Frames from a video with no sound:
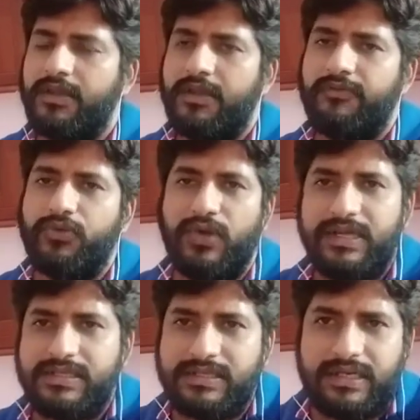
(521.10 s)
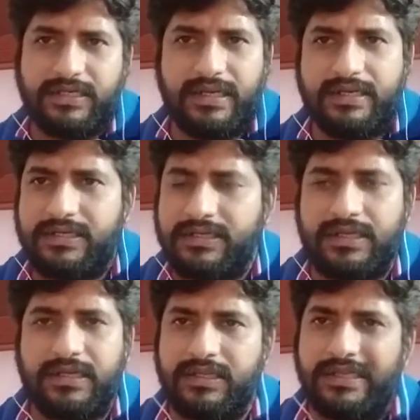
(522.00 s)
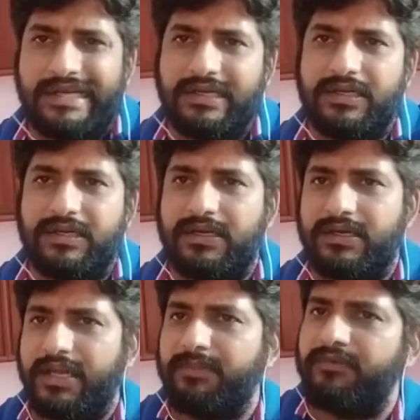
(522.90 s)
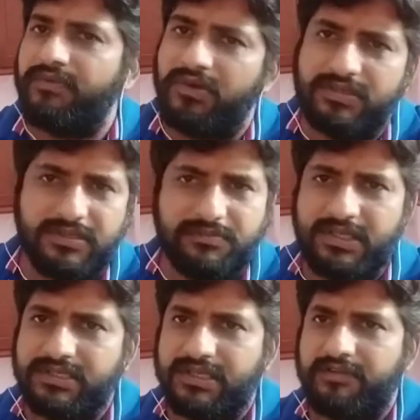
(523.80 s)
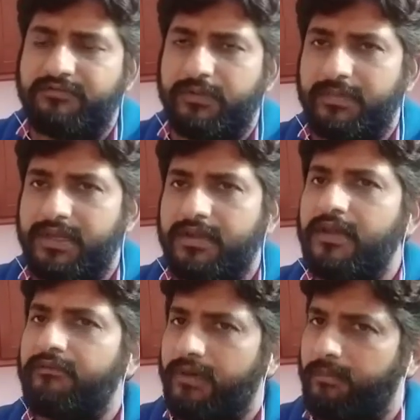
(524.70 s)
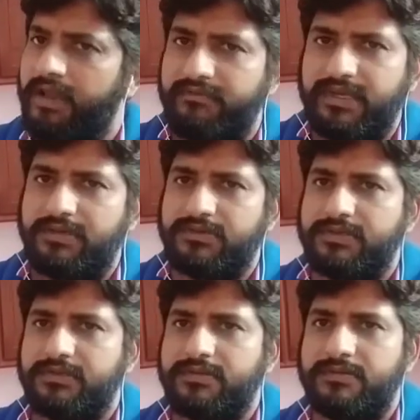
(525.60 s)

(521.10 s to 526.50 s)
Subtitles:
If you understand that type of concept, that's enough for me from my videos.